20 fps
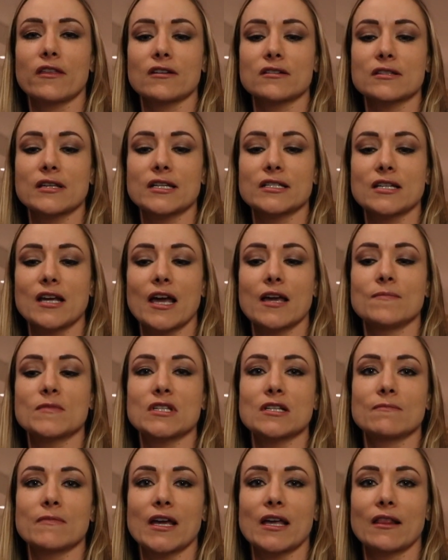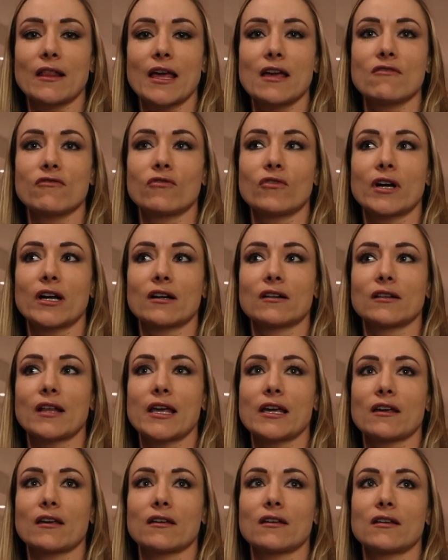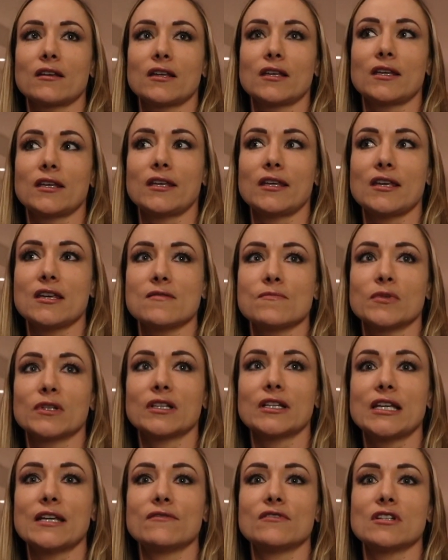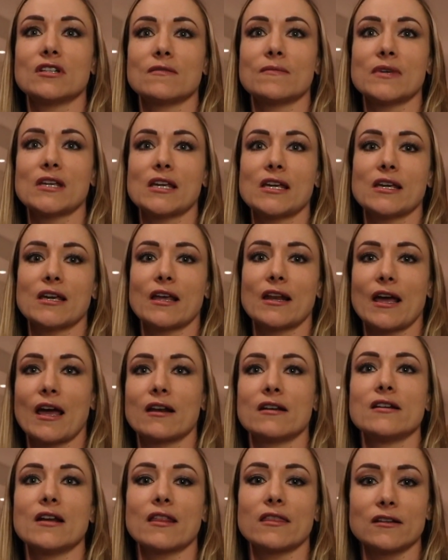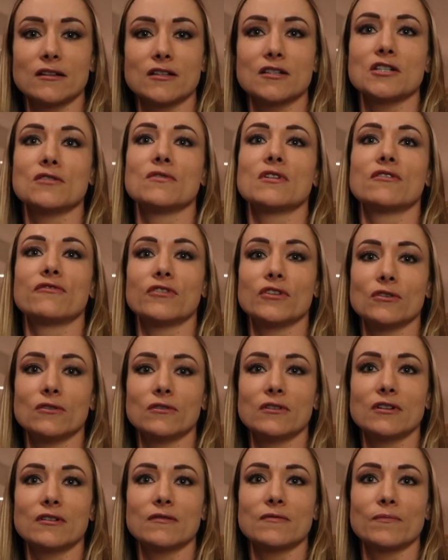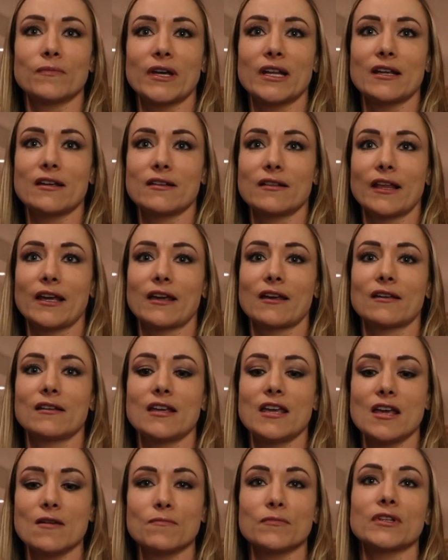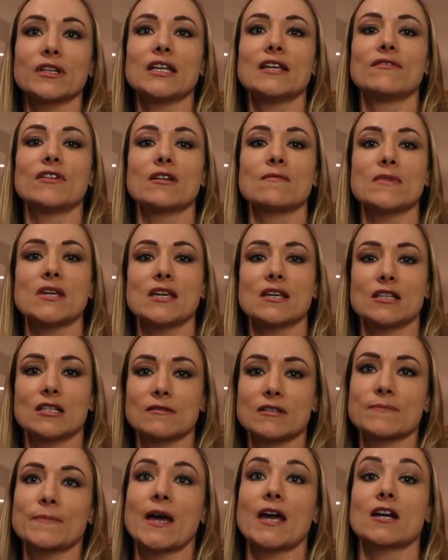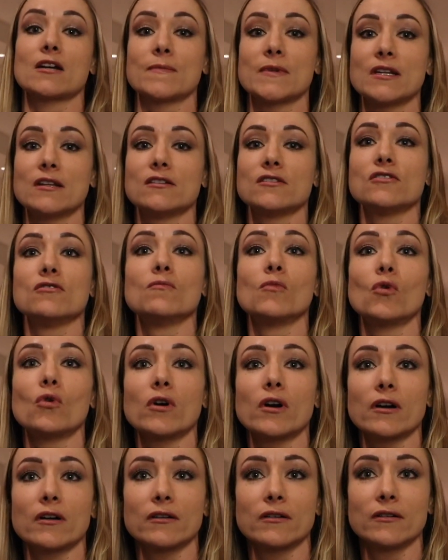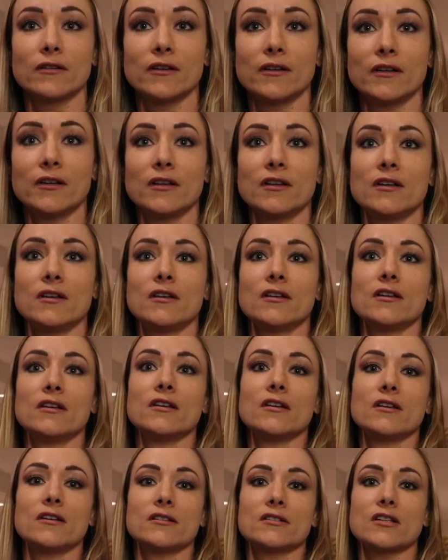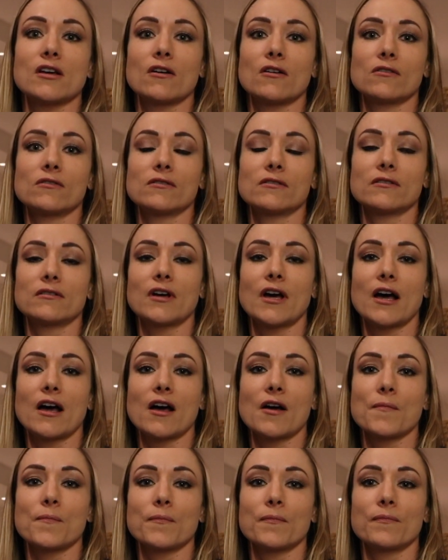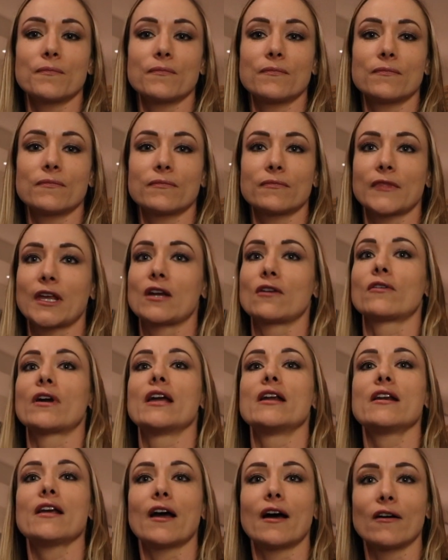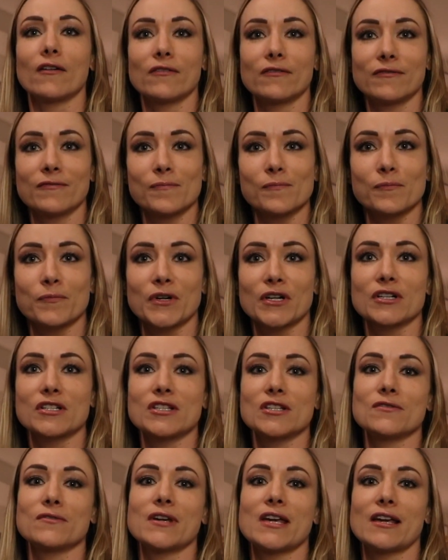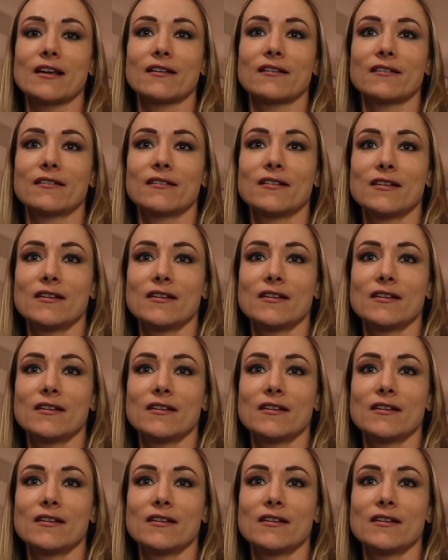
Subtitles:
there's like times in my life where like he believed in me and it had nothing to do with food, but like him believing me inspired me to do more. So like right now, pursuing